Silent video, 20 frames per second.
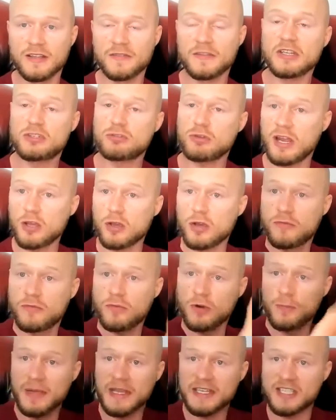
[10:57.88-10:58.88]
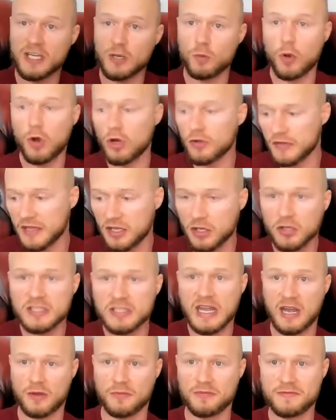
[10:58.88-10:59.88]
They try and go for a basic walk, they go
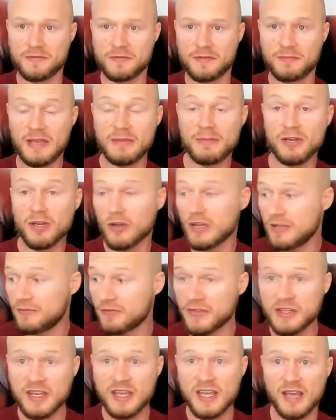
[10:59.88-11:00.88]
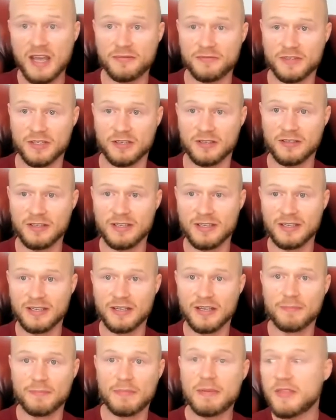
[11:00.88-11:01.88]
down. Maybe not even the day after.
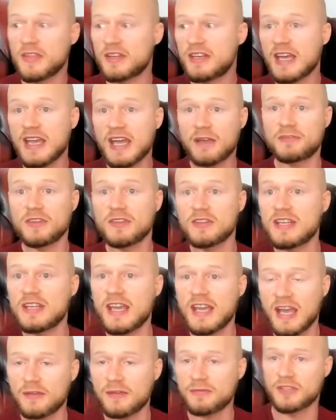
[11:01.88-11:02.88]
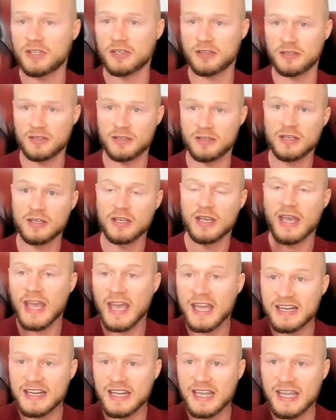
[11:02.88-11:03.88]
Maybe the day after the day after.
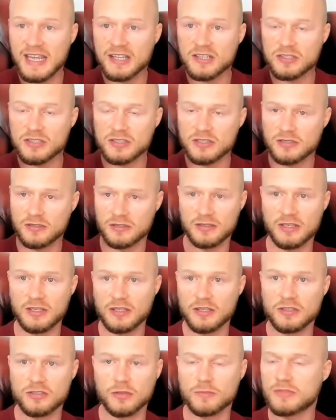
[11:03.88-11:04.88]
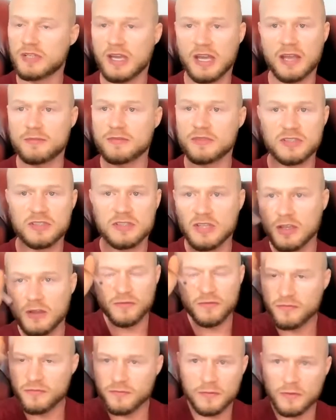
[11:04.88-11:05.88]
Headaches, sometimes
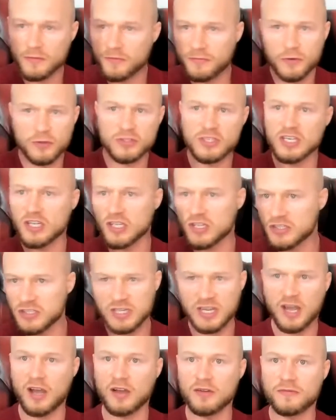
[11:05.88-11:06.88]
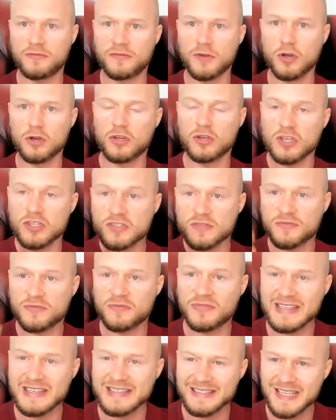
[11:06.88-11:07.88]
f- fuzziness, can't focus,
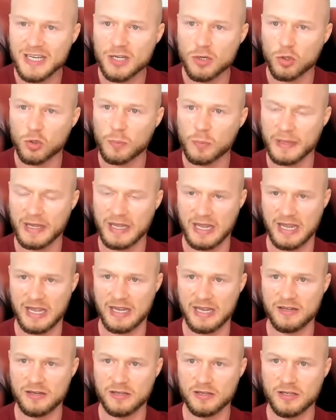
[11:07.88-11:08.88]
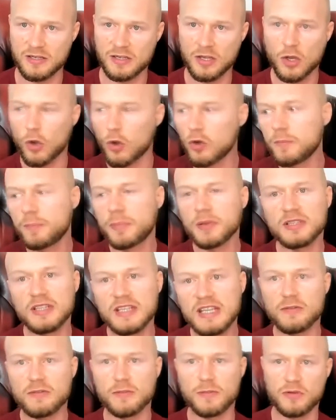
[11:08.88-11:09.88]
physical pain,
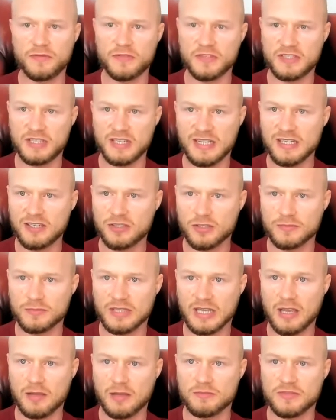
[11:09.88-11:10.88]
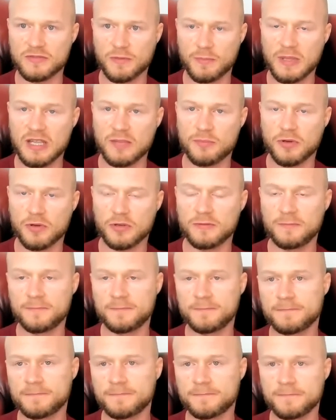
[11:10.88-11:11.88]
unbelievable fatigue sometimes for people.
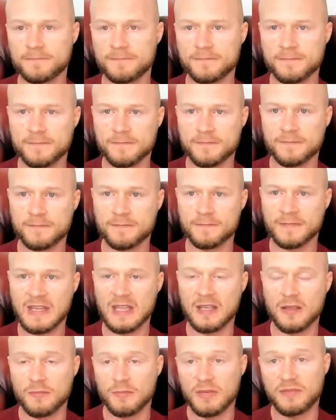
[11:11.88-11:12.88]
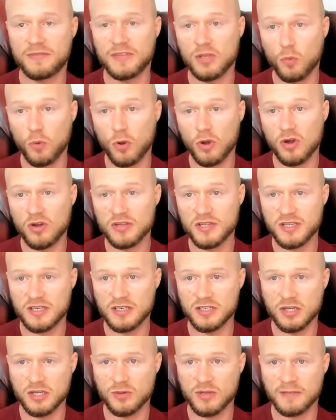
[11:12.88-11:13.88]
But if you can walk, you
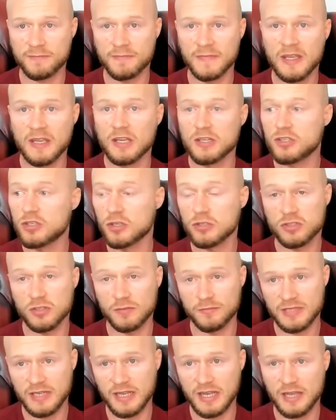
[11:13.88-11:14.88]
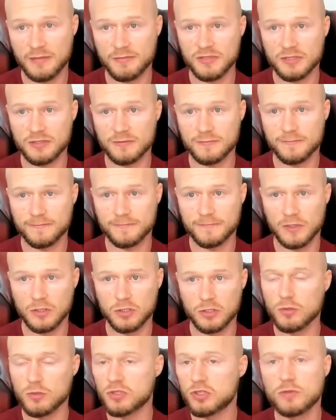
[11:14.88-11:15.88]
can do it. You know, sometimes
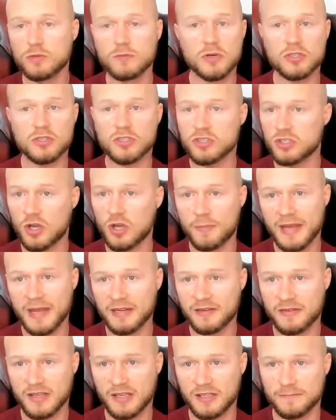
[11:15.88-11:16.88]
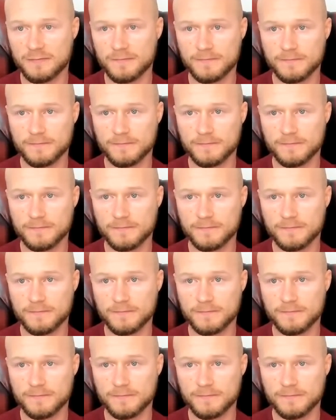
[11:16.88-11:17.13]
doing too much is not a bad thing.